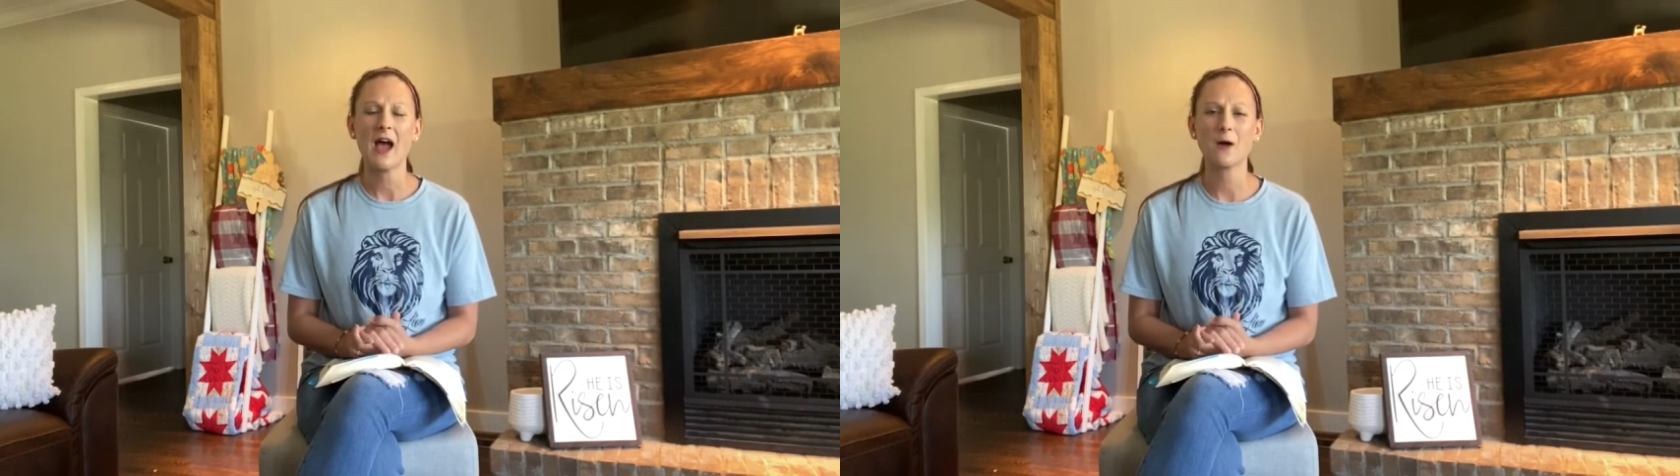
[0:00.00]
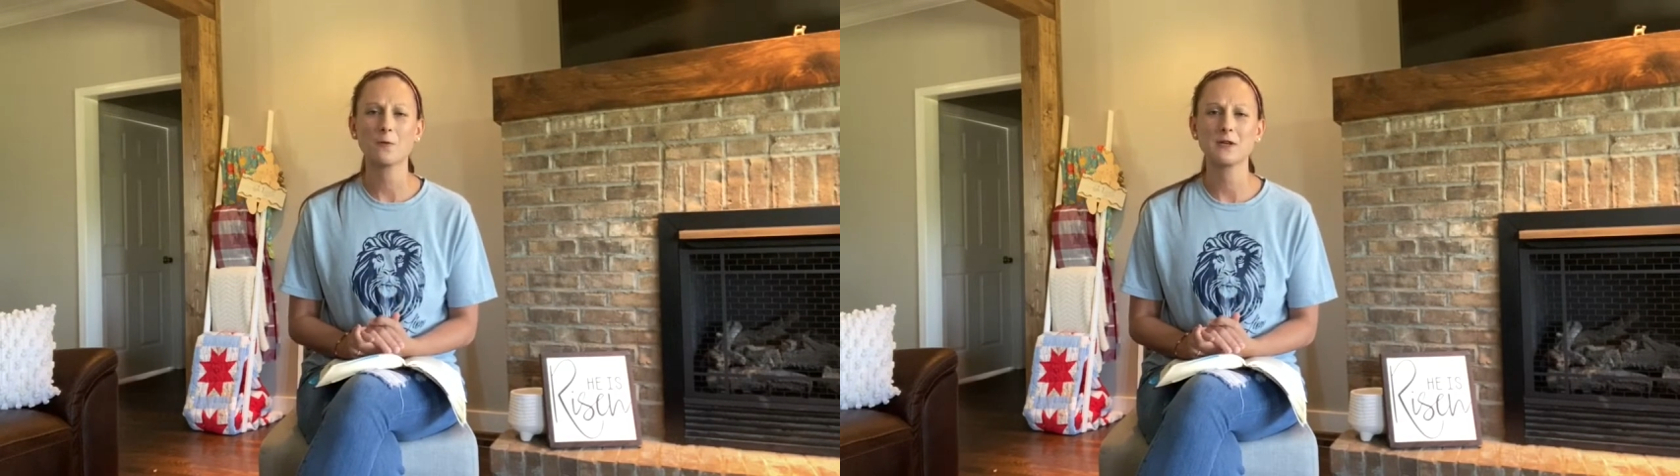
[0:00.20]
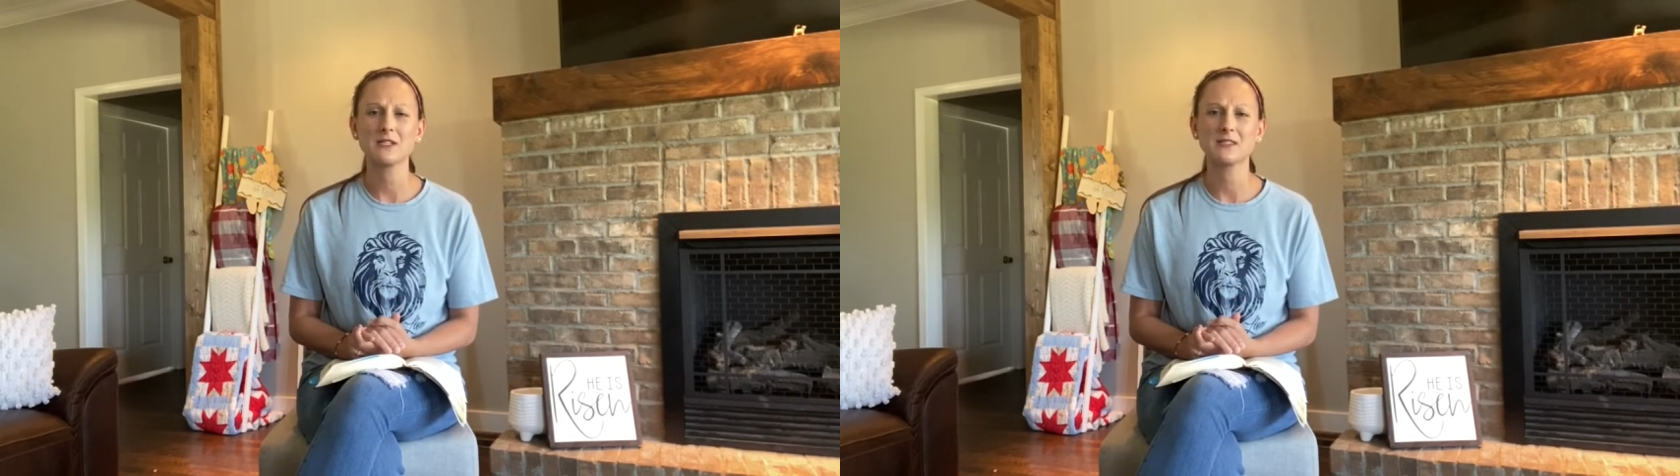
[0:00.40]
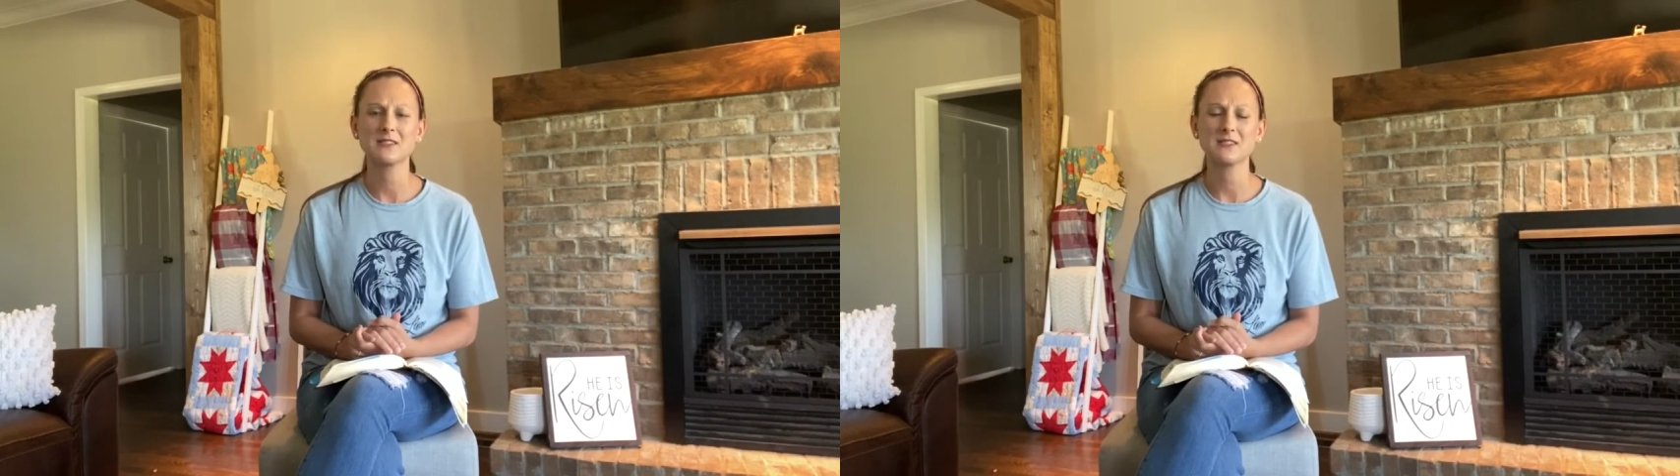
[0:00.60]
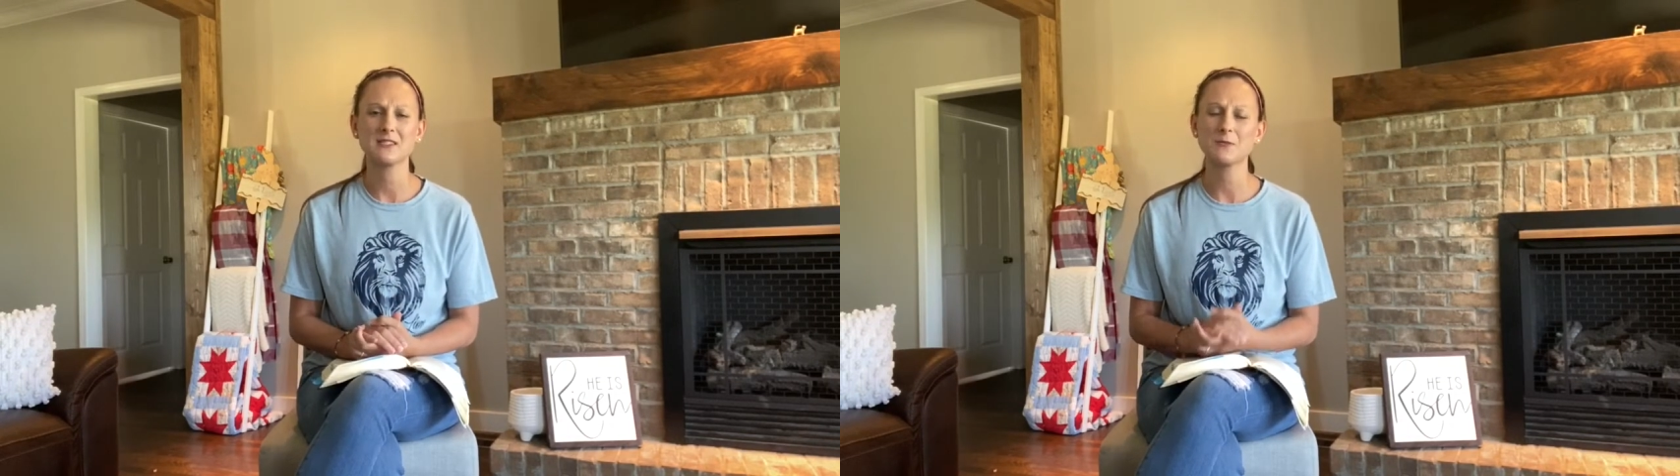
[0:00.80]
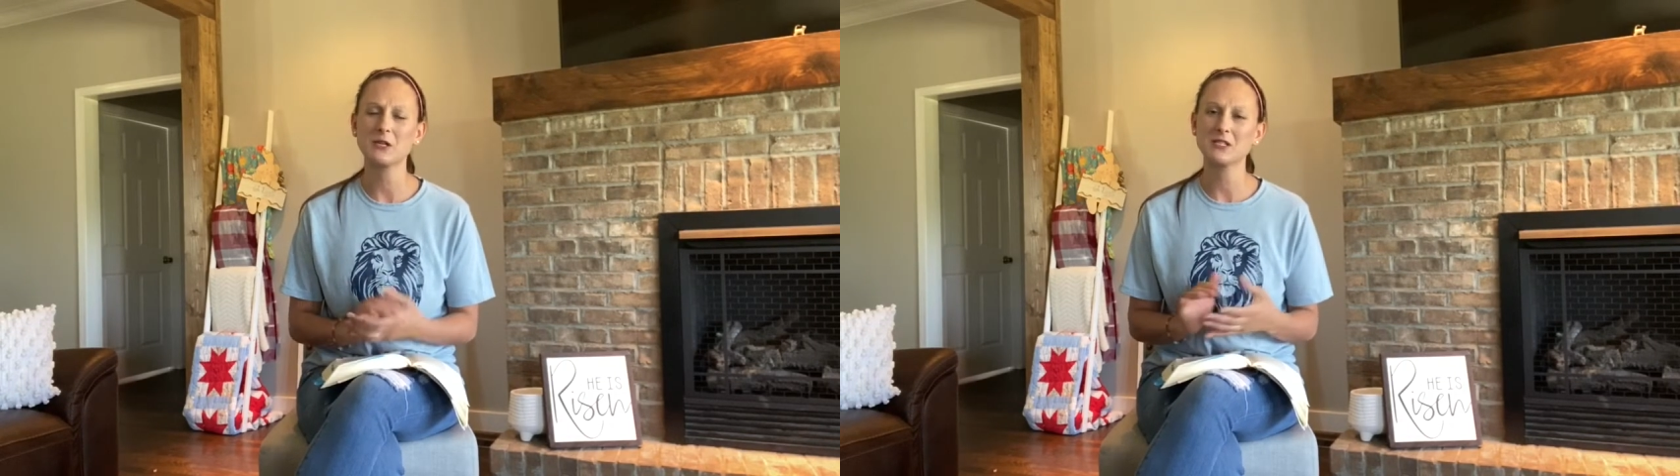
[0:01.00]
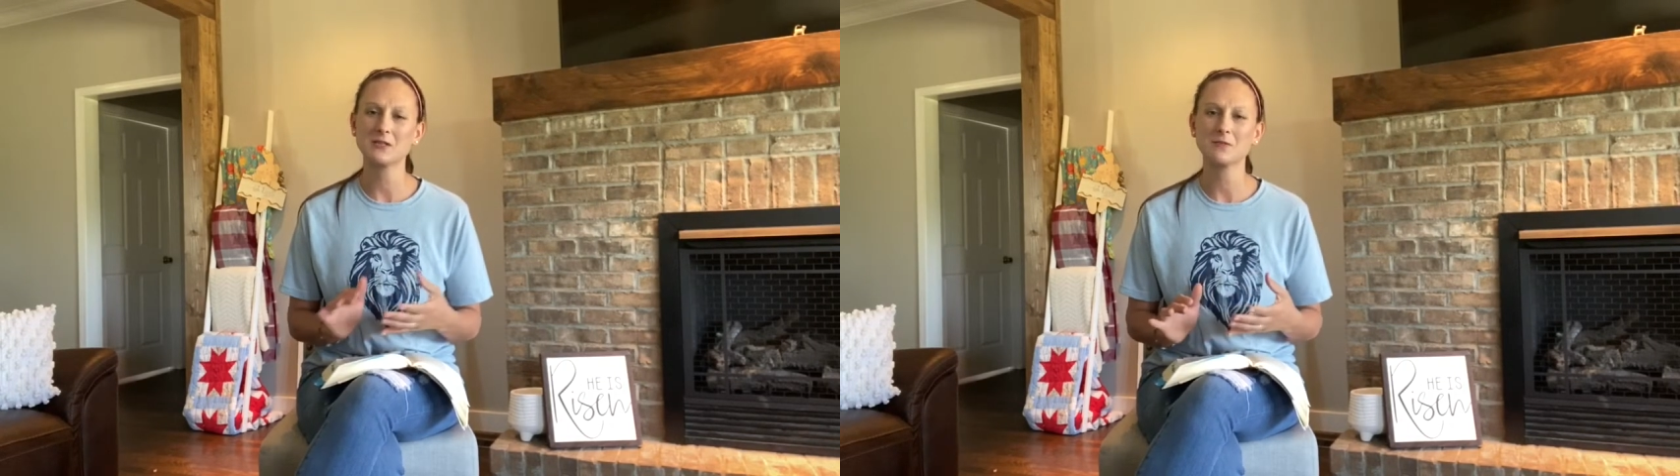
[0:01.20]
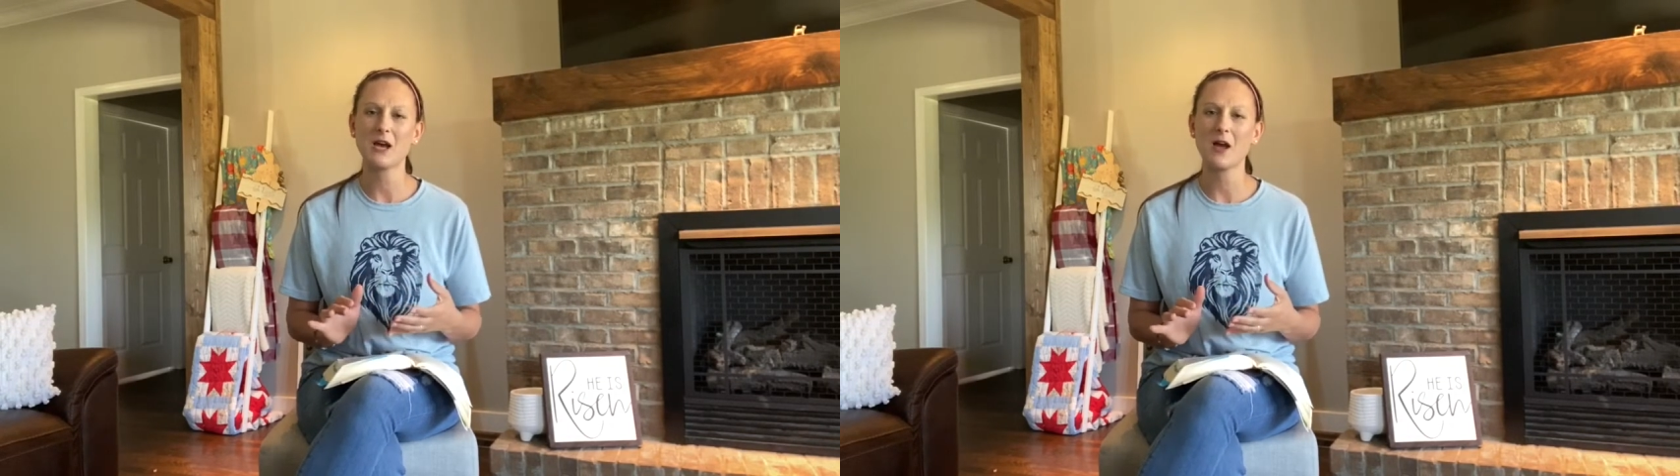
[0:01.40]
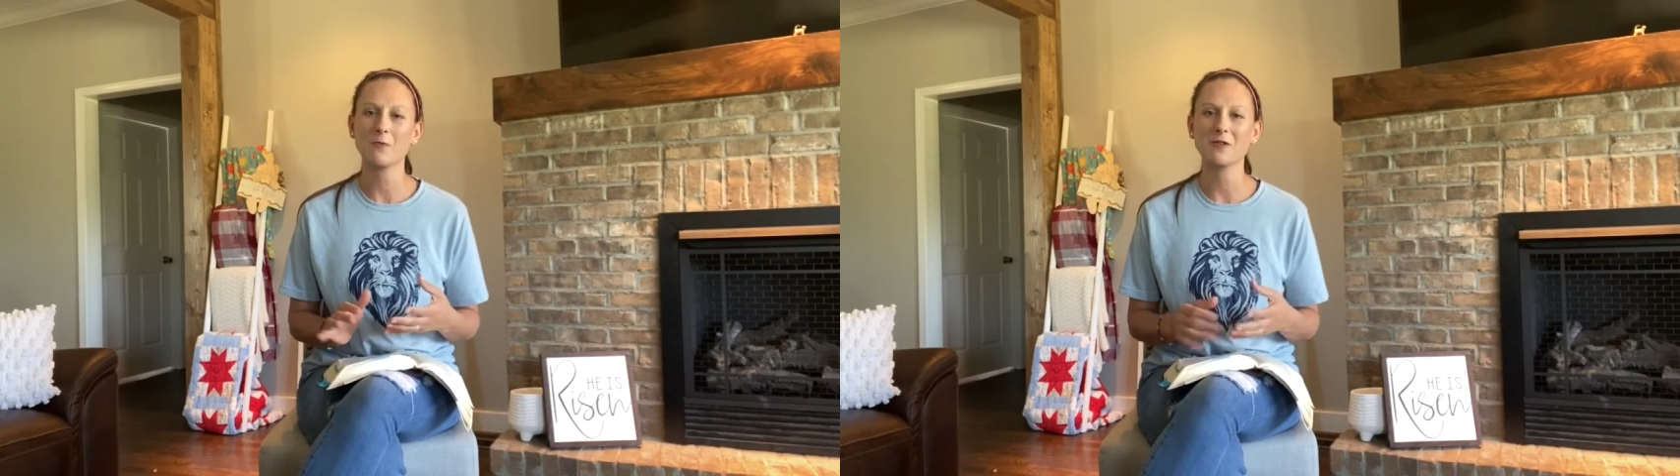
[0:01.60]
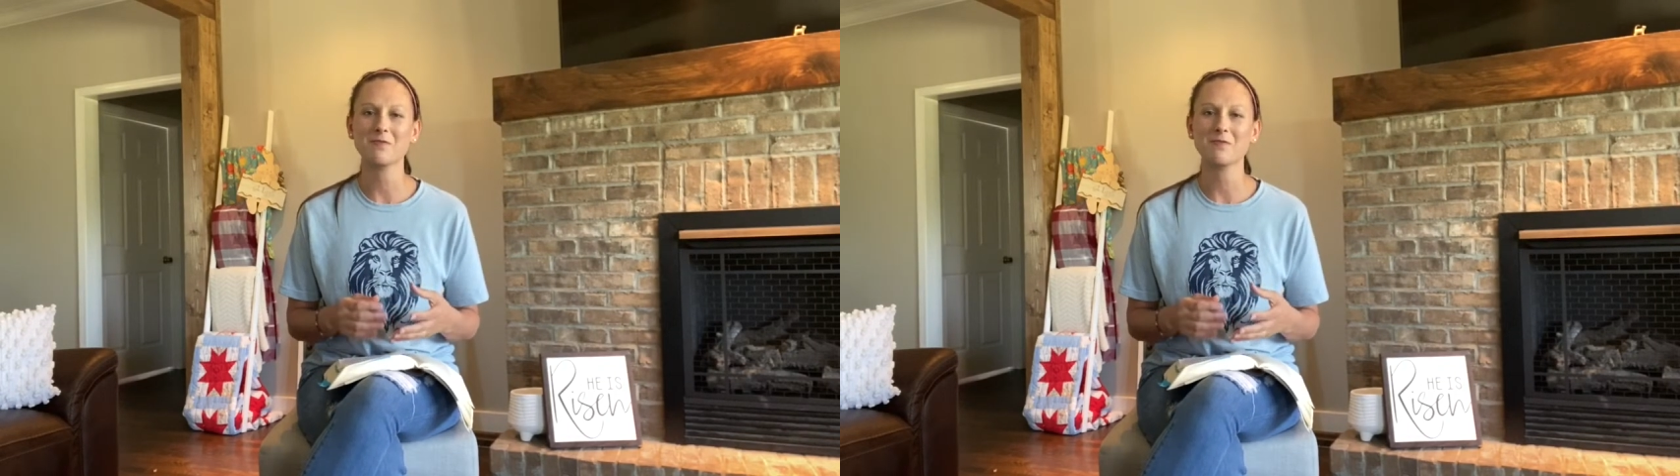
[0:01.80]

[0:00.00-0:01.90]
I was spending some time